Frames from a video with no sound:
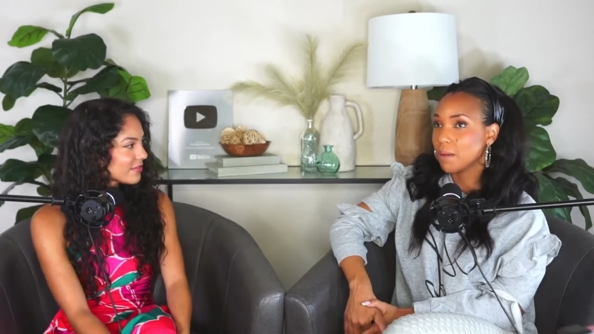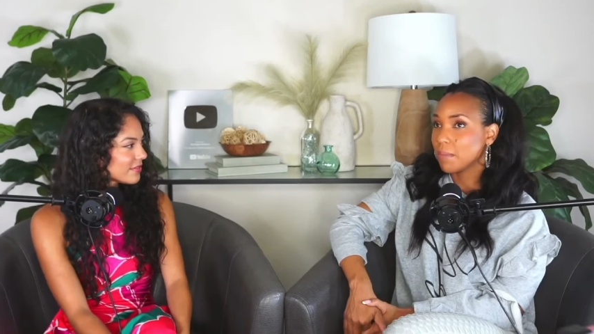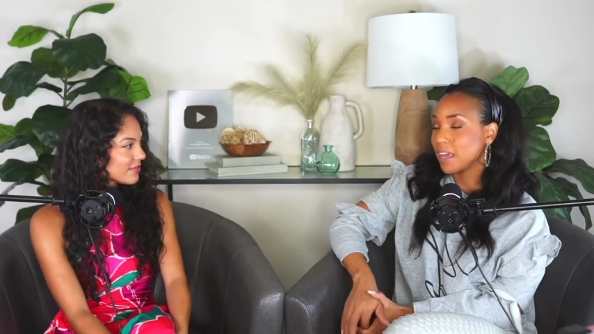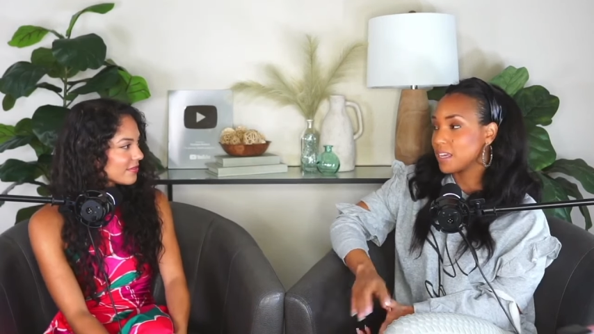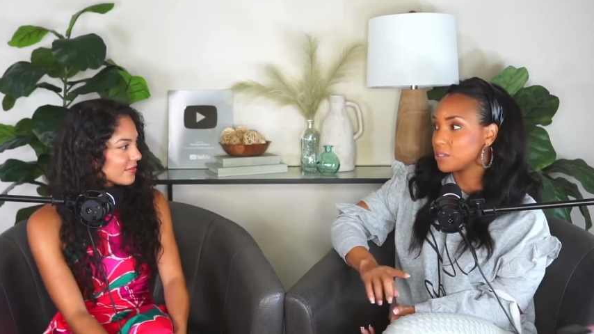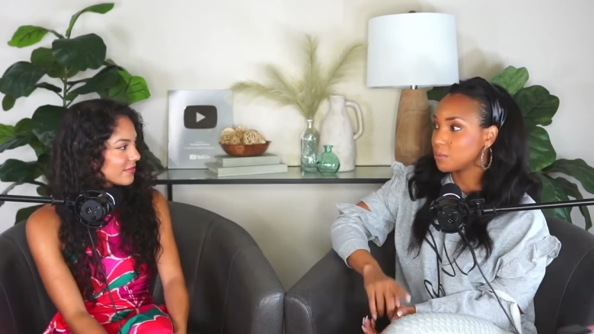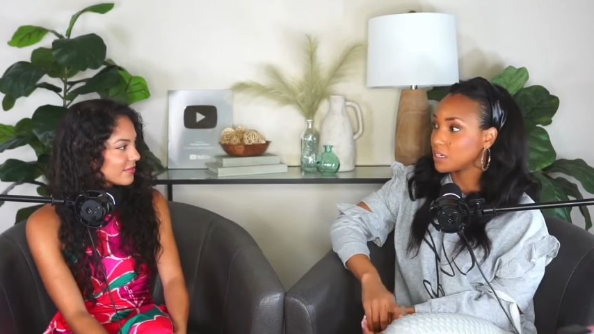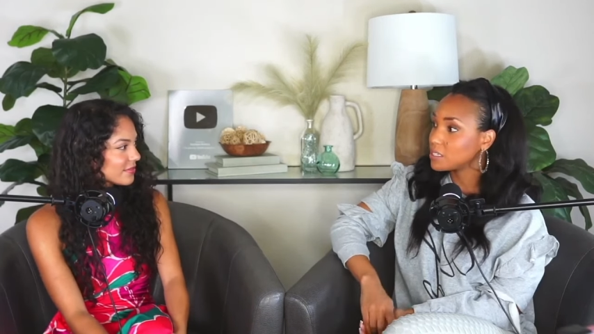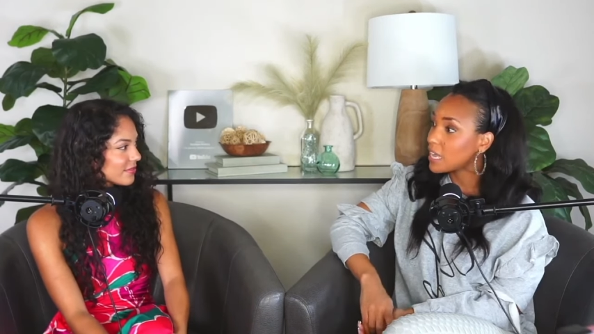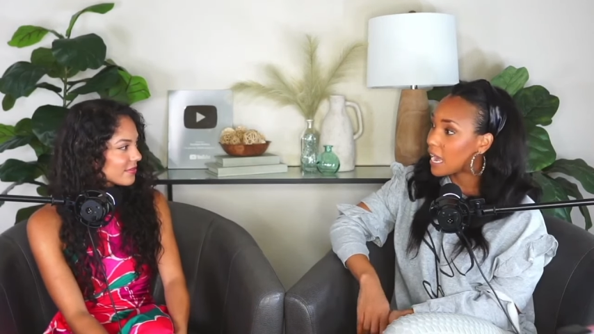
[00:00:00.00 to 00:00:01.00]
Speaker 1: my
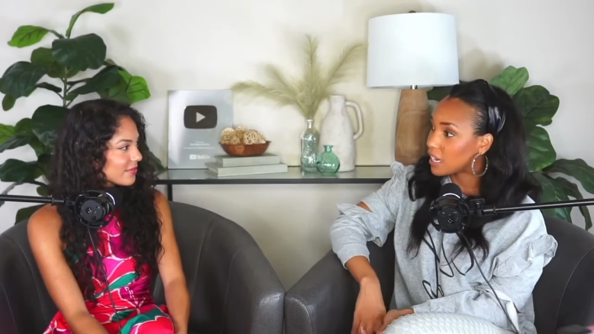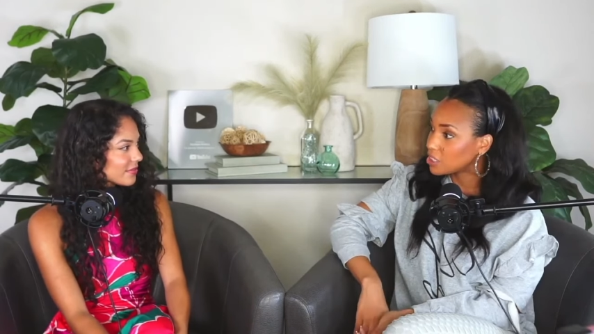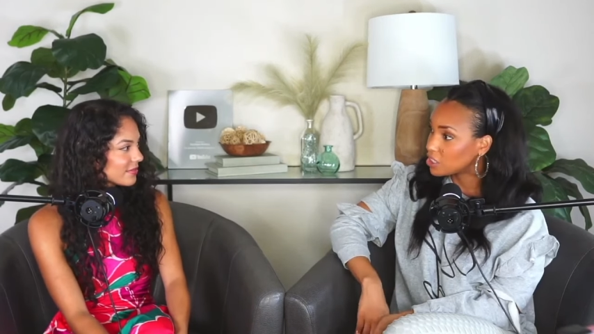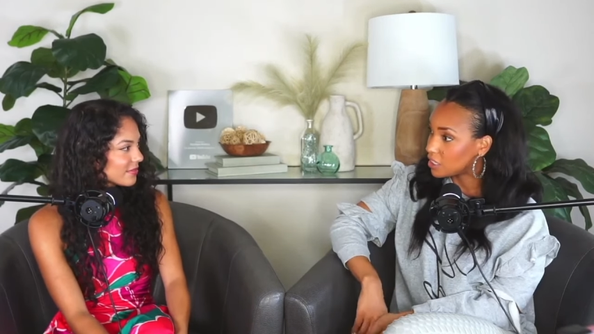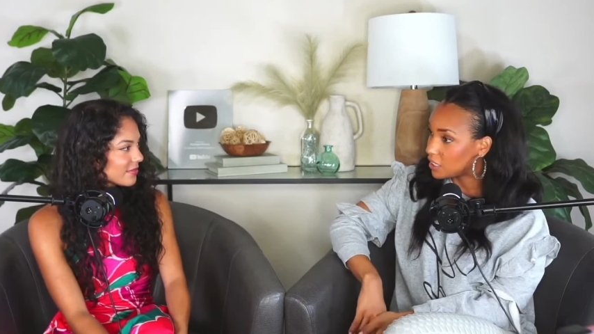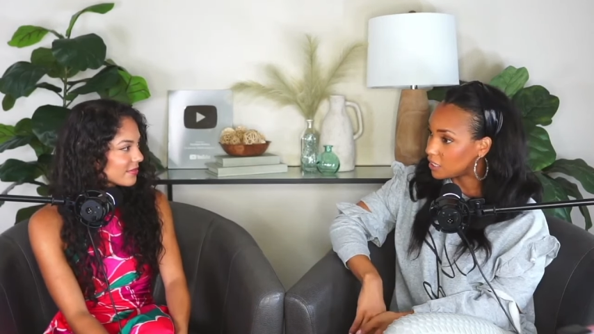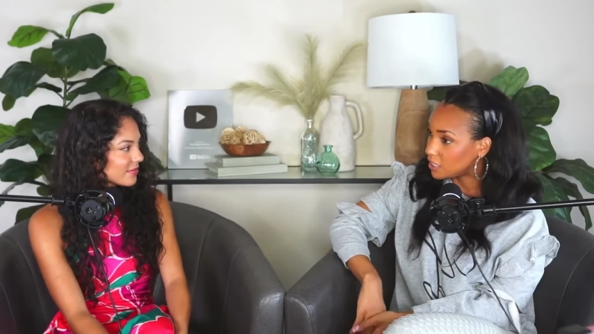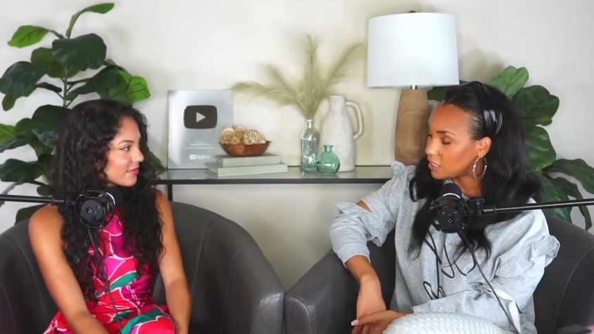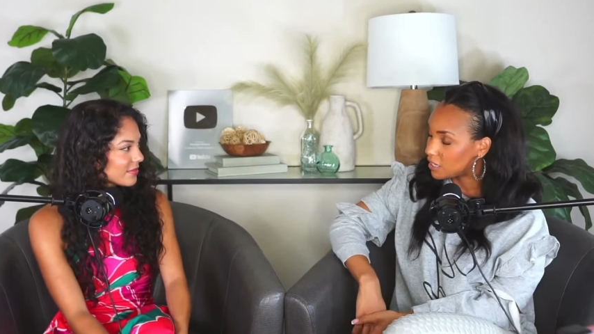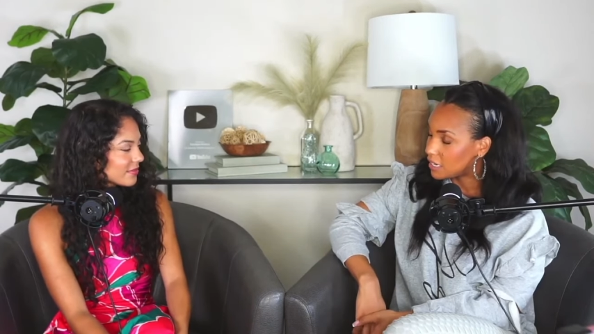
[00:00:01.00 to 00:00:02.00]
husband is
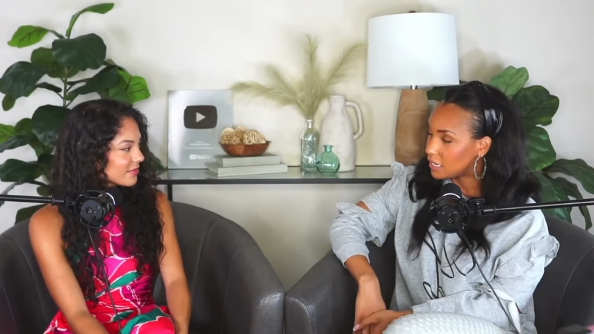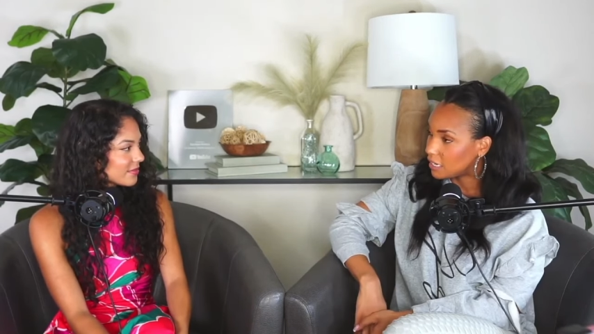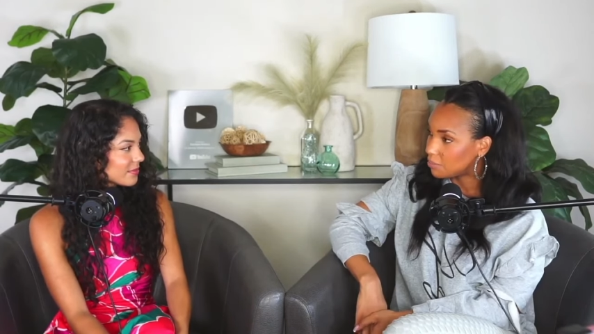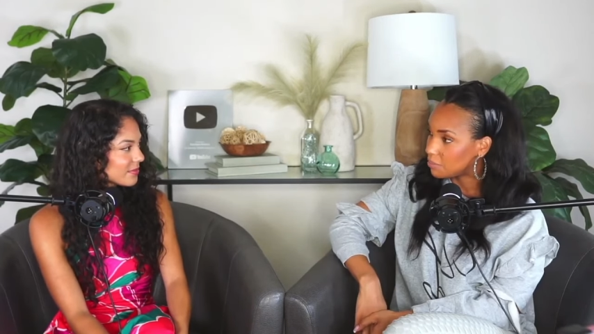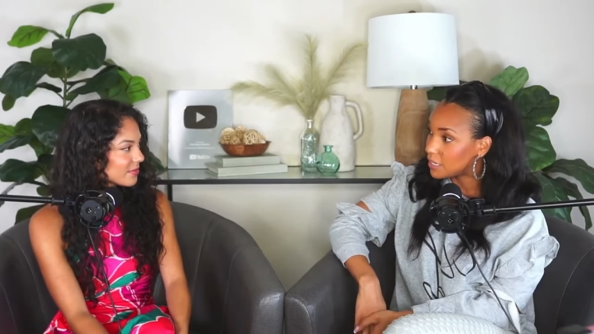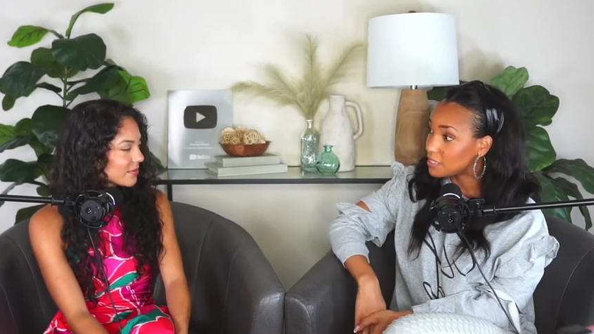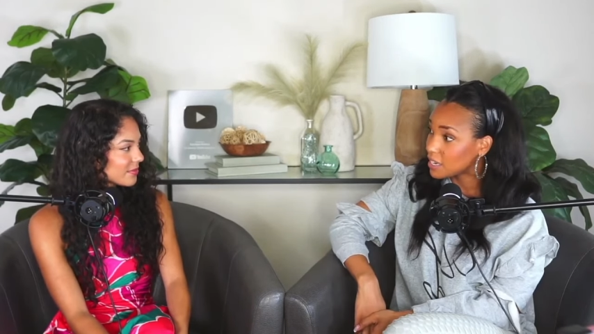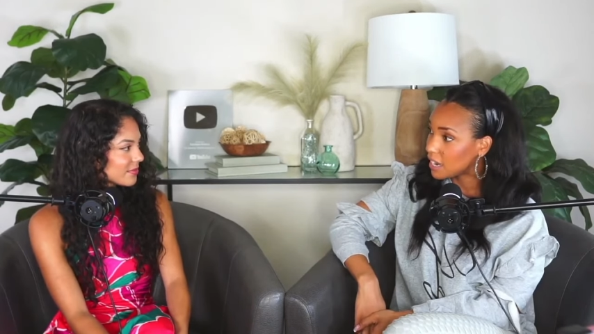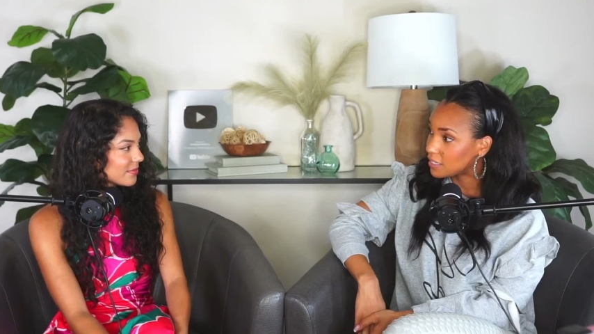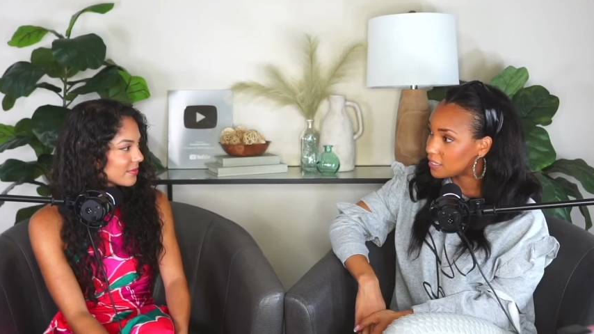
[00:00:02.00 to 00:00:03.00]
actually um,
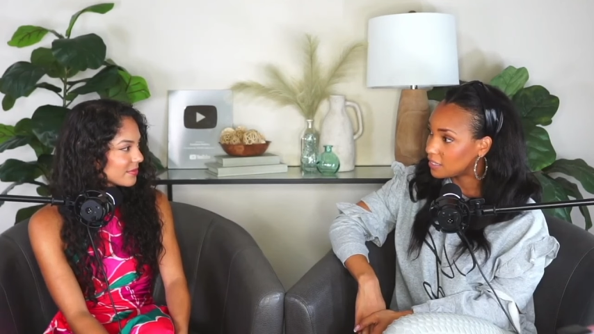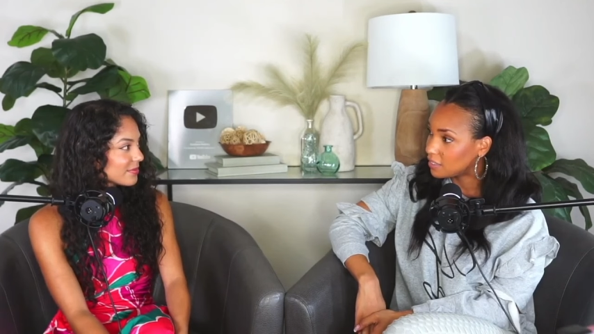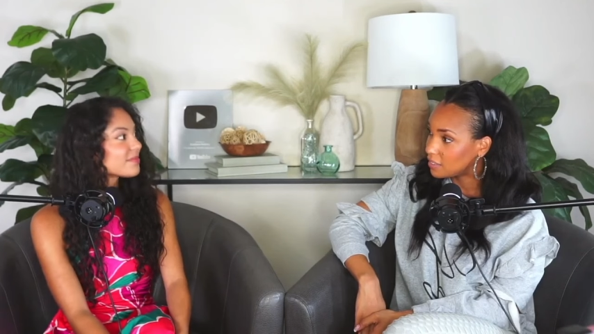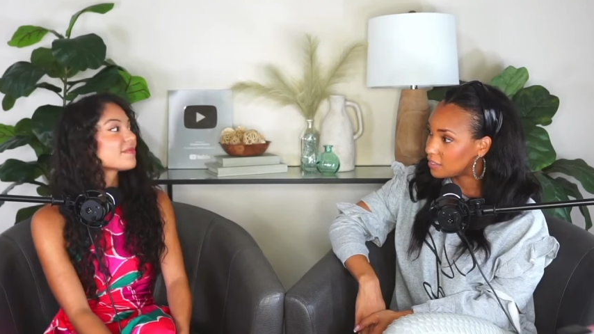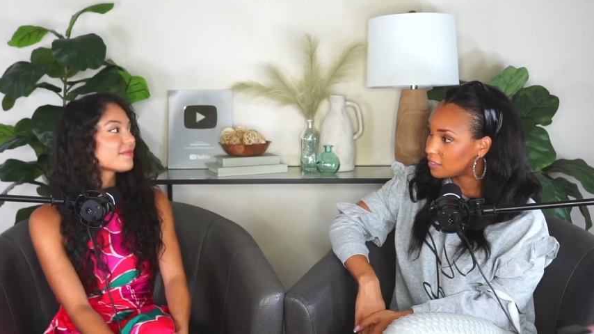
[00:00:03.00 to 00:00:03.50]
into acting,